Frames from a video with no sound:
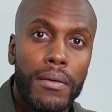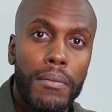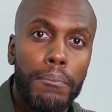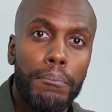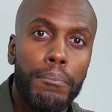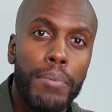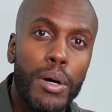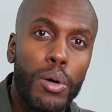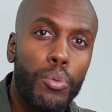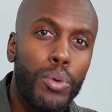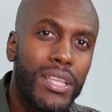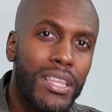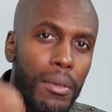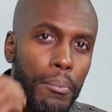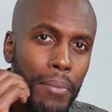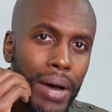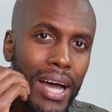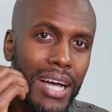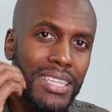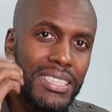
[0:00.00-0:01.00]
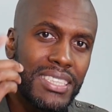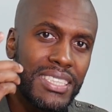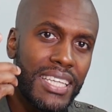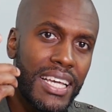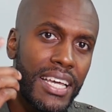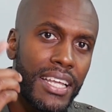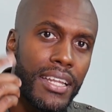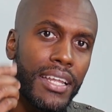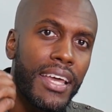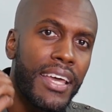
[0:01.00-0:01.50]
but with the
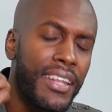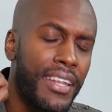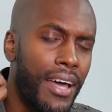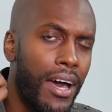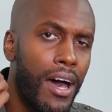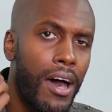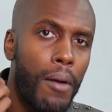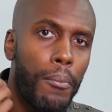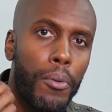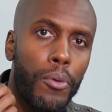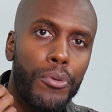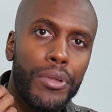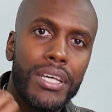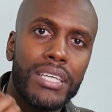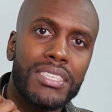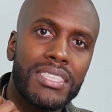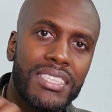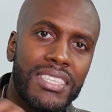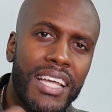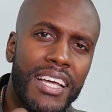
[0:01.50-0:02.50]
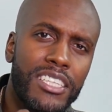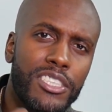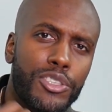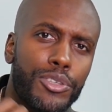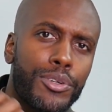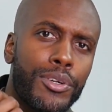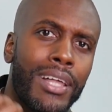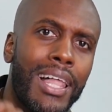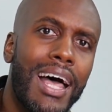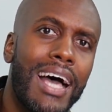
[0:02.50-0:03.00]
mindset and the humbleness that your
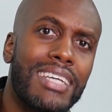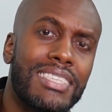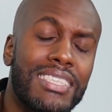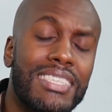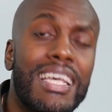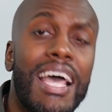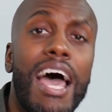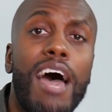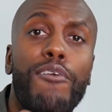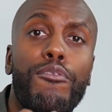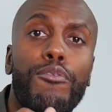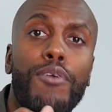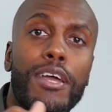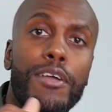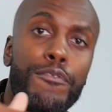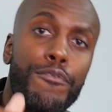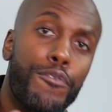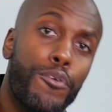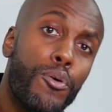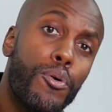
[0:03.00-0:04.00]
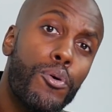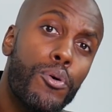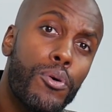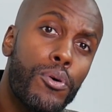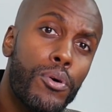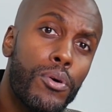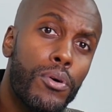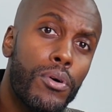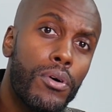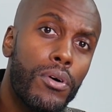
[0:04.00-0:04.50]
glass is halfway
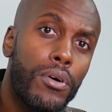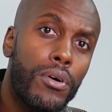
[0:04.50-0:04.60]
full,